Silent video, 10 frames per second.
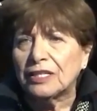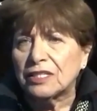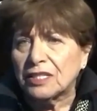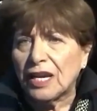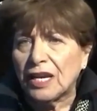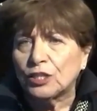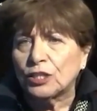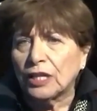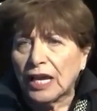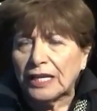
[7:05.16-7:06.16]
stage,
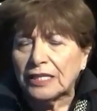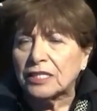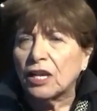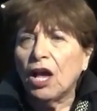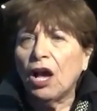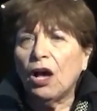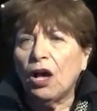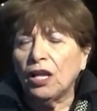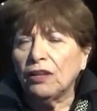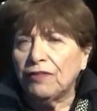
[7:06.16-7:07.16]
lights,
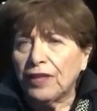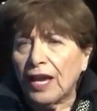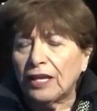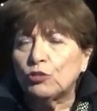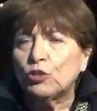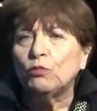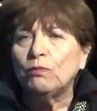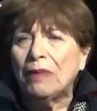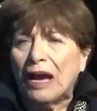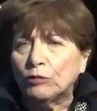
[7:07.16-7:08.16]
all of that to
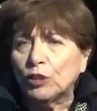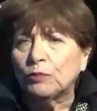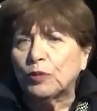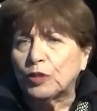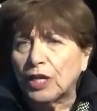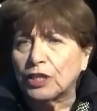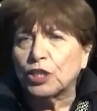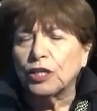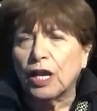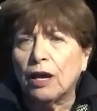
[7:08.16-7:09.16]
mount a
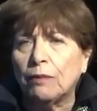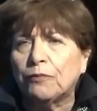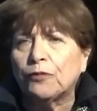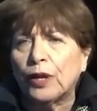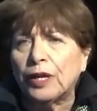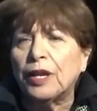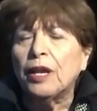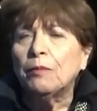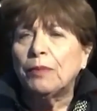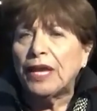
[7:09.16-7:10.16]
production up front,
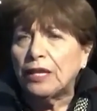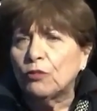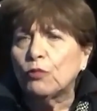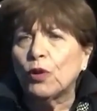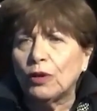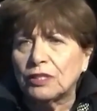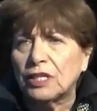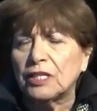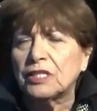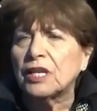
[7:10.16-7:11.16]
paying the
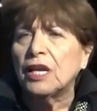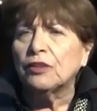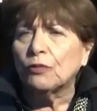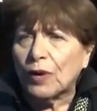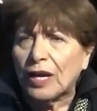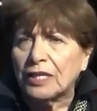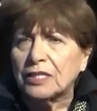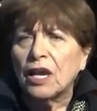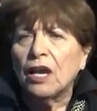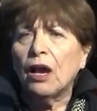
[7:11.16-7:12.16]
royalties and the rights
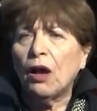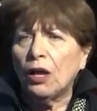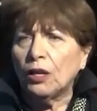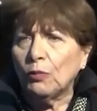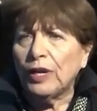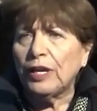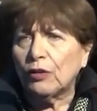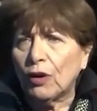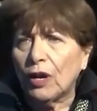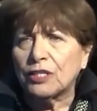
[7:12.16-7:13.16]
all the way
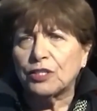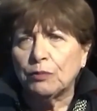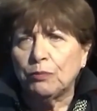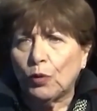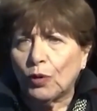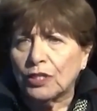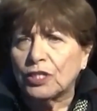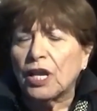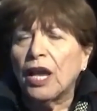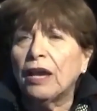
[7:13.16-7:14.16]
across the boards
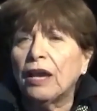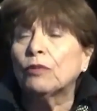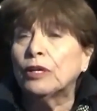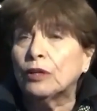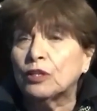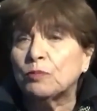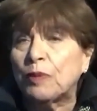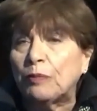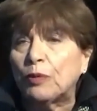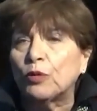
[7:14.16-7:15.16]
and rehearse
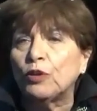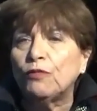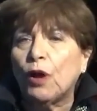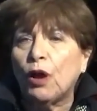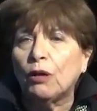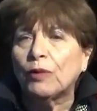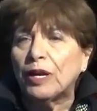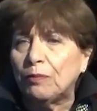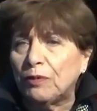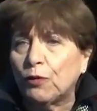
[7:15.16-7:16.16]
people. You've already,
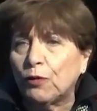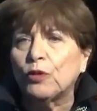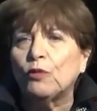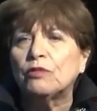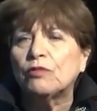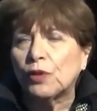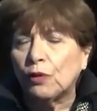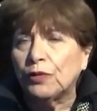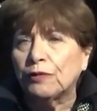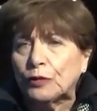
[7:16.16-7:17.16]
before you've
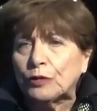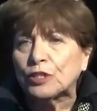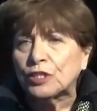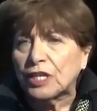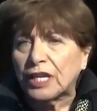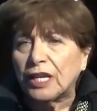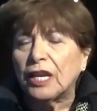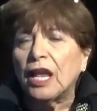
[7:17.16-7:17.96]
sold the first ticket,